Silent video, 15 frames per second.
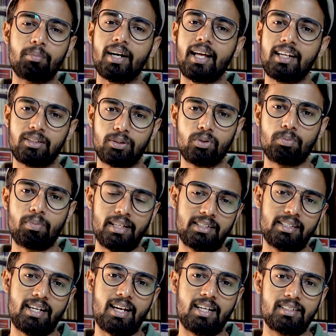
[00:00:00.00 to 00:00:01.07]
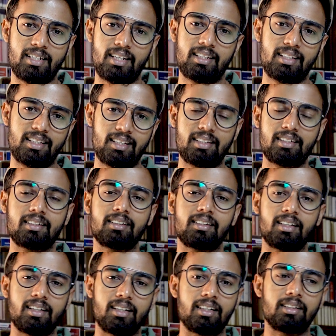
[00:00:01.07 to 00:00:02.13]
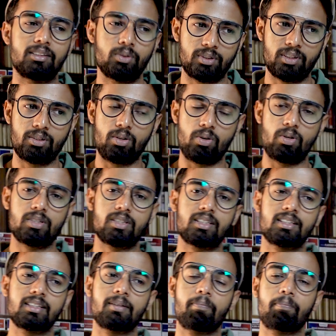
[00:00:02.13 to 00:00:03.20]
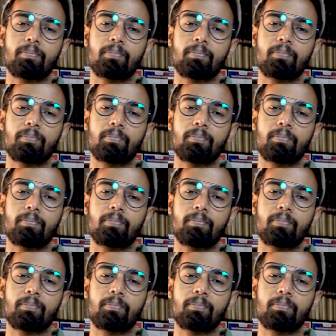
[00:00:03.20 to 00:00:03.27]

But I took my chance and I took the course.